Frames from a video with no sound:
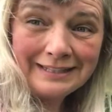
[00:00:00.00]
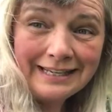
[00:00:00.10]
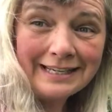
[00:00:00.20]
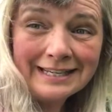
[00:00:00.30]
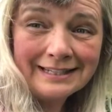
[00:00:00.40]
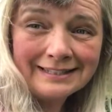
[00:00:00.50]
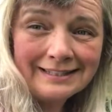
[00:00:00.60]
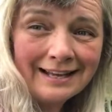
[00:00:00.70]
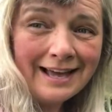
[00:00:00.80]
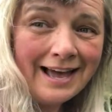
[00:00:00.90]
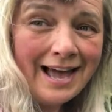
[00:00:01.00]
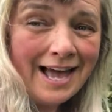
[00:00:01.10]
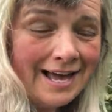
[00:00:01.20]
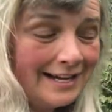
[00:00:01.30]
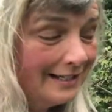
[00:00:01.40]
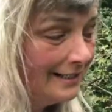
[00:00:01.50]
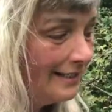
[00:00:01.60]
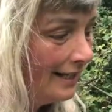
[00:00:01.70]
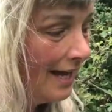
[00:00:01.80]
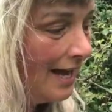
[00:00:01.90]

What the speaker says: teas, and